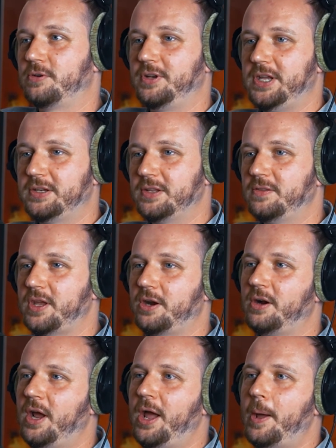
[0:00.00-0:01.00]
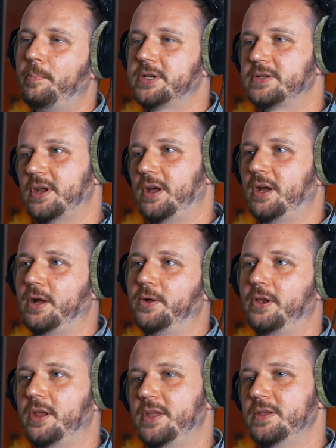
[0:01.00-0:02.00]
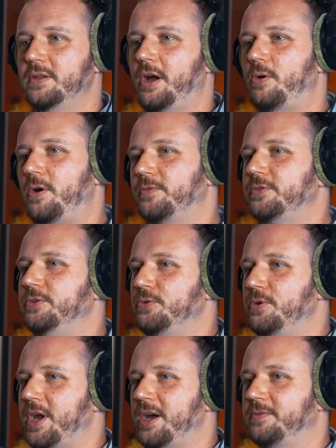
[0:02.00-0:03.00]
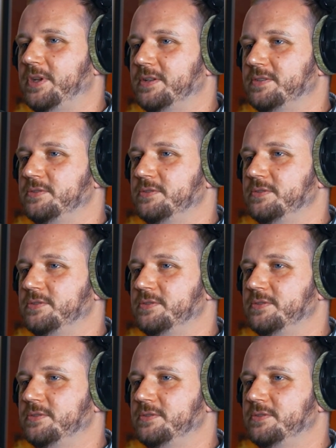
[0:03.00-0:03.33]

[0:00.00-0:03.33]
or lead in there. But uh, how often do you have that